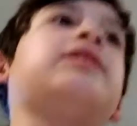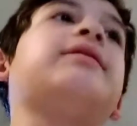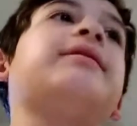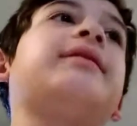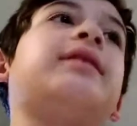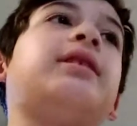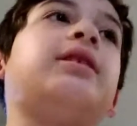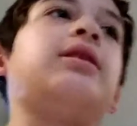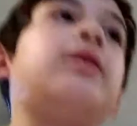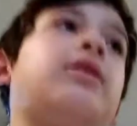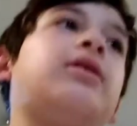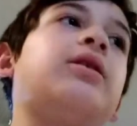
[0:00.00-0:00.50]

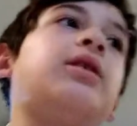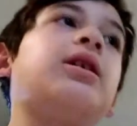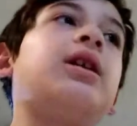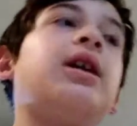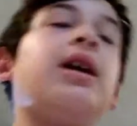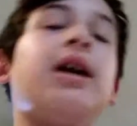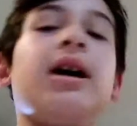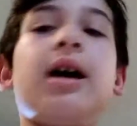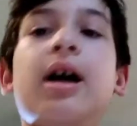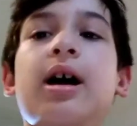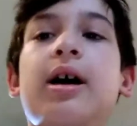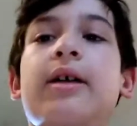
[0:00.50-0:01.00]
video,
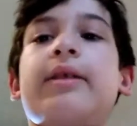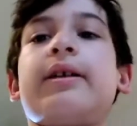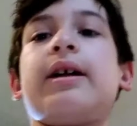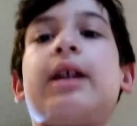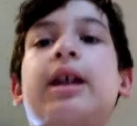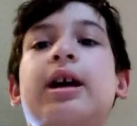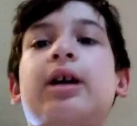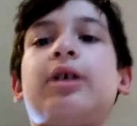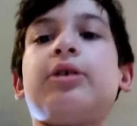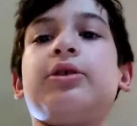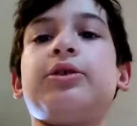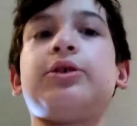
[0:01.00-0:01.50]
then
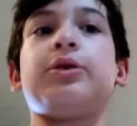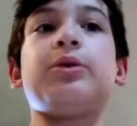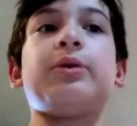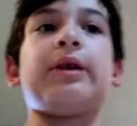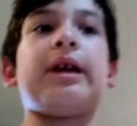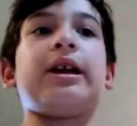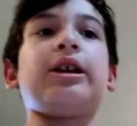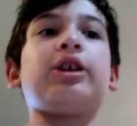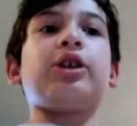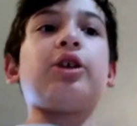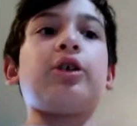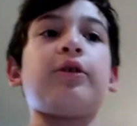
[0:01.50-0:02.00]
I'll do a
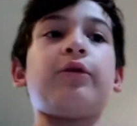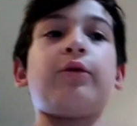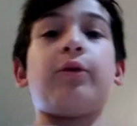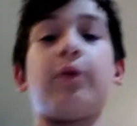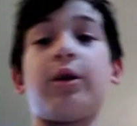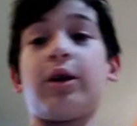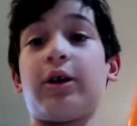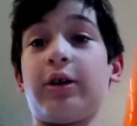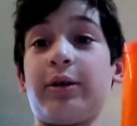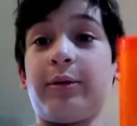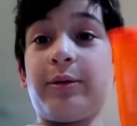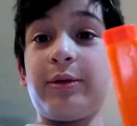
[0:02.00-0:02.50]
Nerf
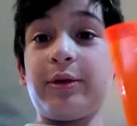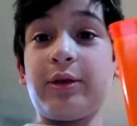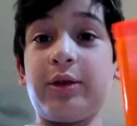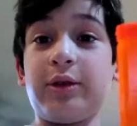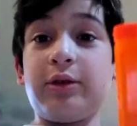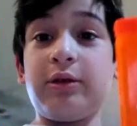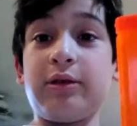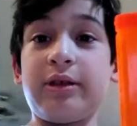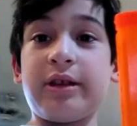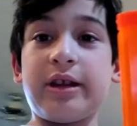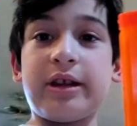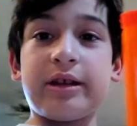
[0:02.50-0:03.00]
War. I'll
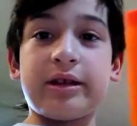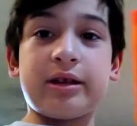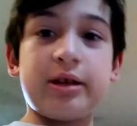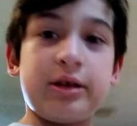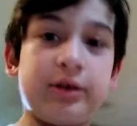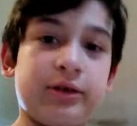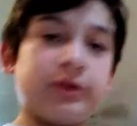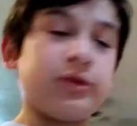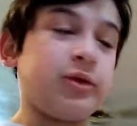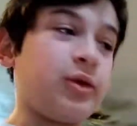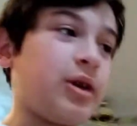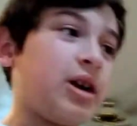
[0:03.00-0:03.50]
use this
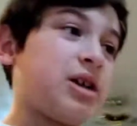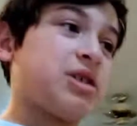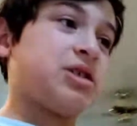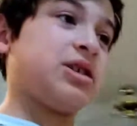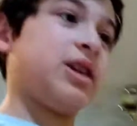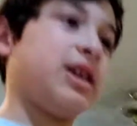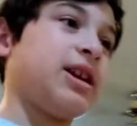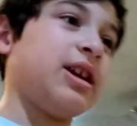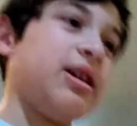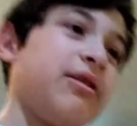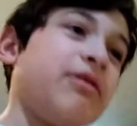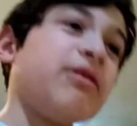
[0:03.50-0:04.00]
gun to
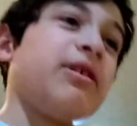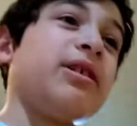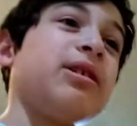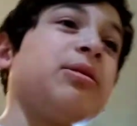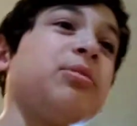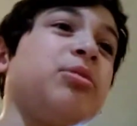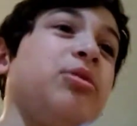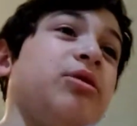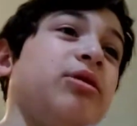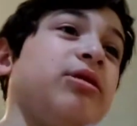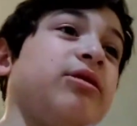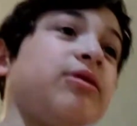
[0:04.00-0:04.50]
actually make fun of
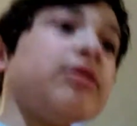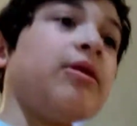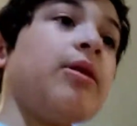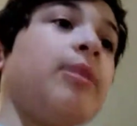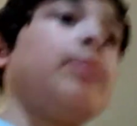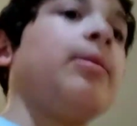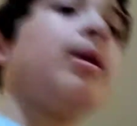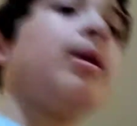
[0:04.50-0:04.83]
bullets for him.